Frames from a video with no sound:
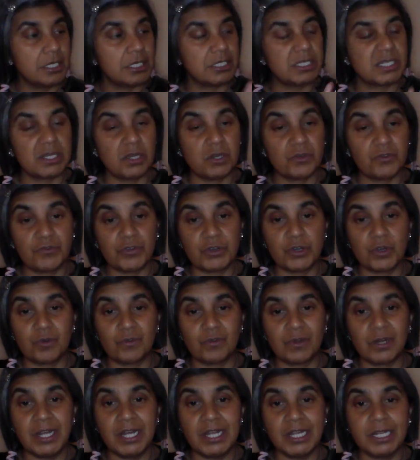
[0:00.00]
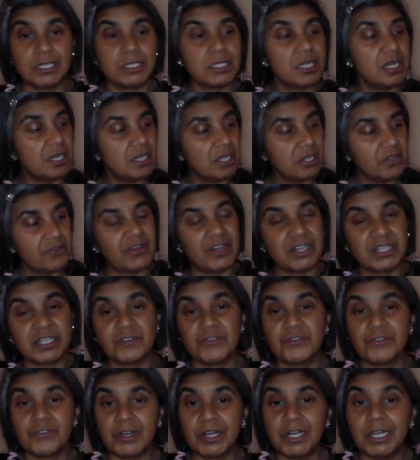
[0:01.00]
for your rights. You've had to
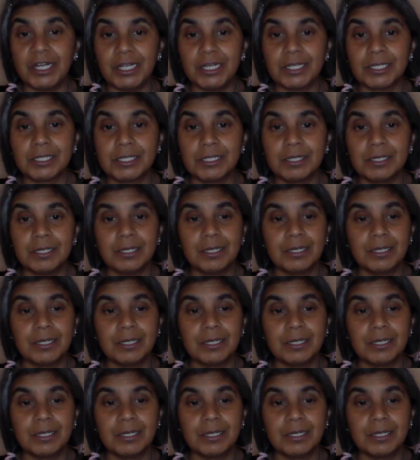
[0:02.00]
fight